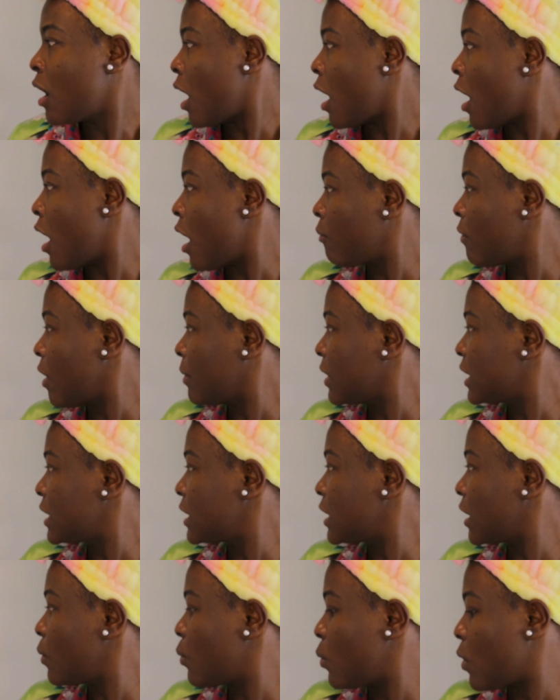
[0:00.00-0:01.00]
Let me
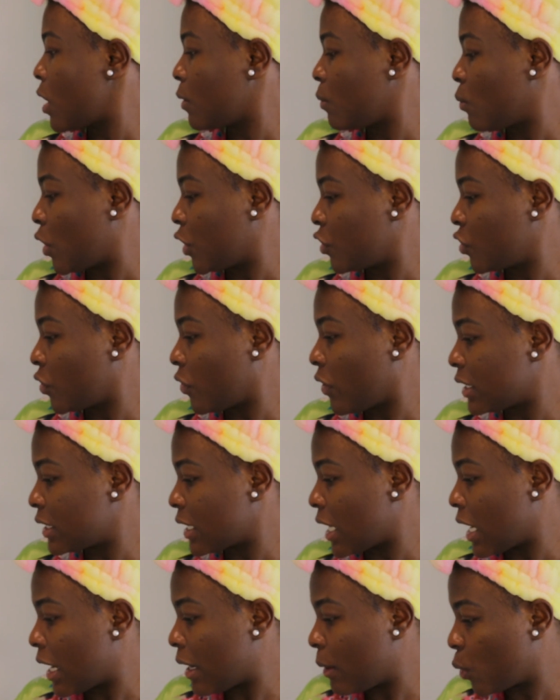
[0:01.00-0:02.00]
see what
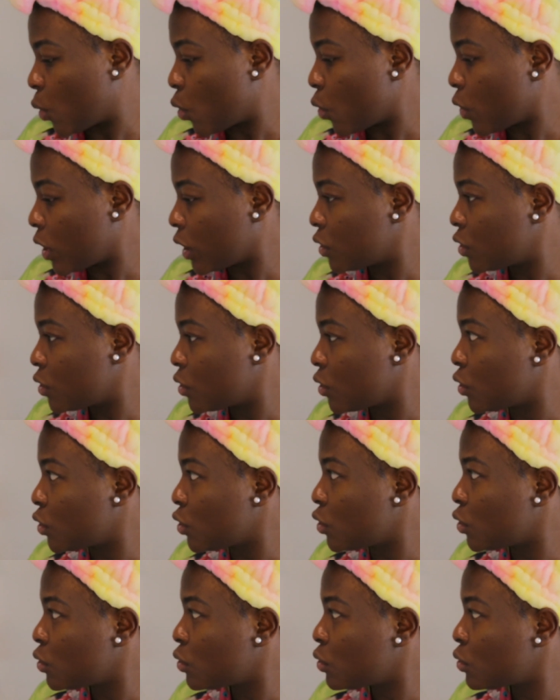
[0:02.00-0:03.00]
moisturizer I'm going to
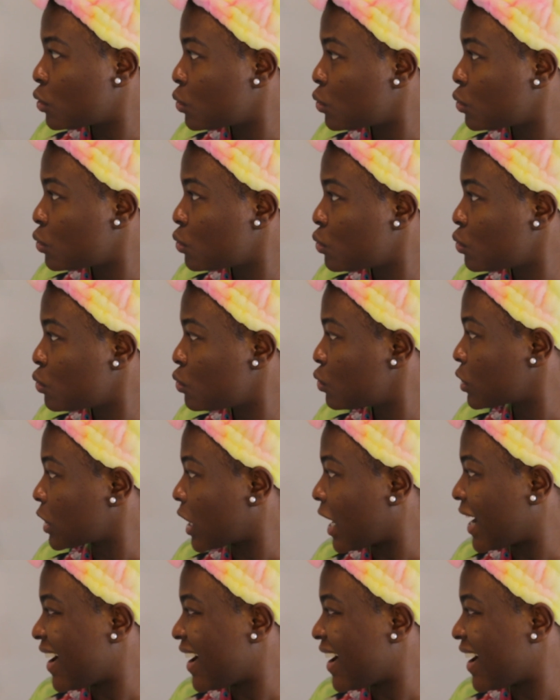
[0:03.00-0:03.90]
use. I